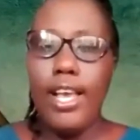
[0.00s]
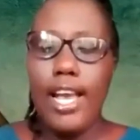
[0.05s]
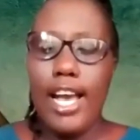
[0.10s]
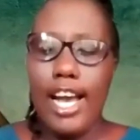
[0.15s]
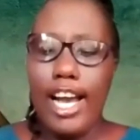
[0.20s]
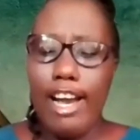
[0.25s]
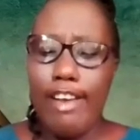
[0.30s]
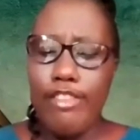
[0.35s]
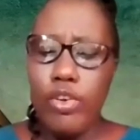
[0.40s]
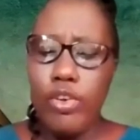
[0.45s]

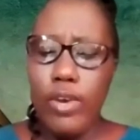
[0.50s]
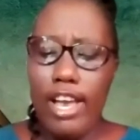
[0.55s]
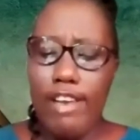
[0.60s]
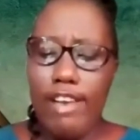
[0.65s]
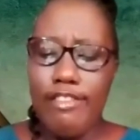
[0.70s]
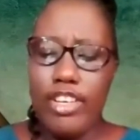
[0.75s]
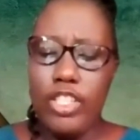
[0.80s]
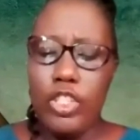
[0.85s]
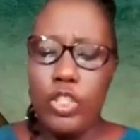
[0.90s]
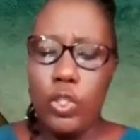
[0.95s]
Have you
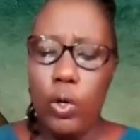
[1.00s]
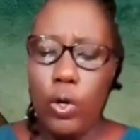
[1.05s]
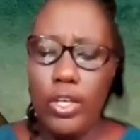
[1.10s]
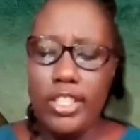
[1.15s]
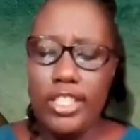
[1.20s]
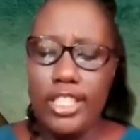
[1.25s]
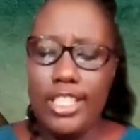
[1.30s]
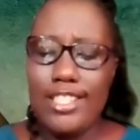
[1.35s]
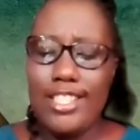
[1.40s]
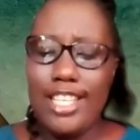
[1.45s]
ever
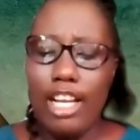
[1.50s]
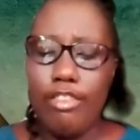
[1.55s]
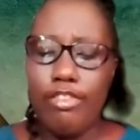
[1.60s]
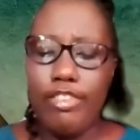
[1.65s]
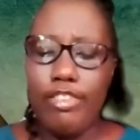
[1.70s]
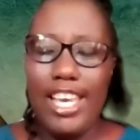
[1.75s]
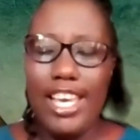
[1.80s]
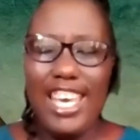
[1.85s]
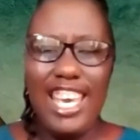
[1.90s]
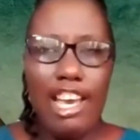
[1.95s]
noticed that
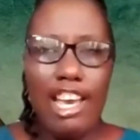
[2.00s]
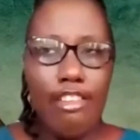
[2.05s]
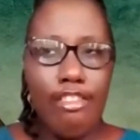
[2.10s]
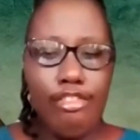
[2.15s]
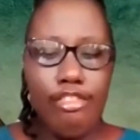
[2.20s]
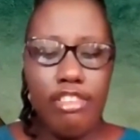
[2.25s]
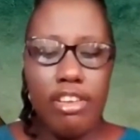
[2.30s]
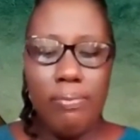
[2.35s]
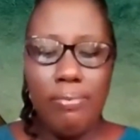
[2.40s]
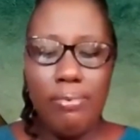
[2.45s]
for
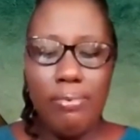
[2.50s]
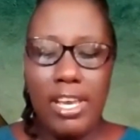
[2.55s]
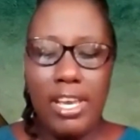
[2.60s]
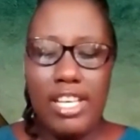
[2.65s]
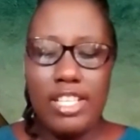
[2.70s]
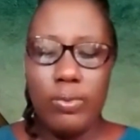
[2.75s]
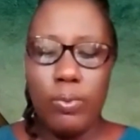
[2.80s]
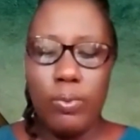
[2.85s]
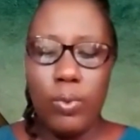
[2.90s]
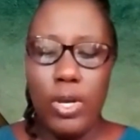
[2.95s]
every
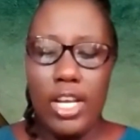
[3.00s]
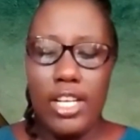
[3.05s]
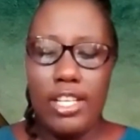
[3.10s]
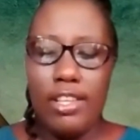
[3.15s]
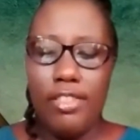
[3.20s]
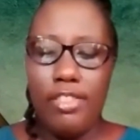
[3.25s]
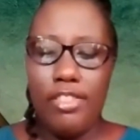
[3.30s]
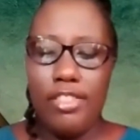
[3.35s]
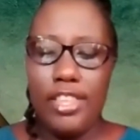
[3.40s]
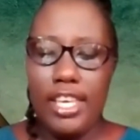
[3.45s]

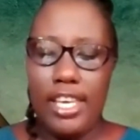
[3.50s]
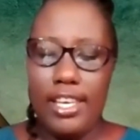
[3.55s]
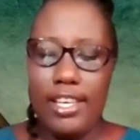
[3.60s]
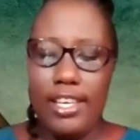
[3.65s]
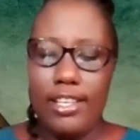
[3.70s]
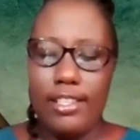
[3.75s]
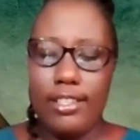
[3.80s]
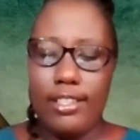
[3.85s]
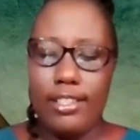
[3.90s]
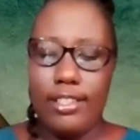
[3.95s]
praiseworthy
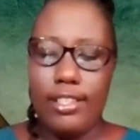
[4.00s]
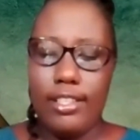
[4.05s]
thing,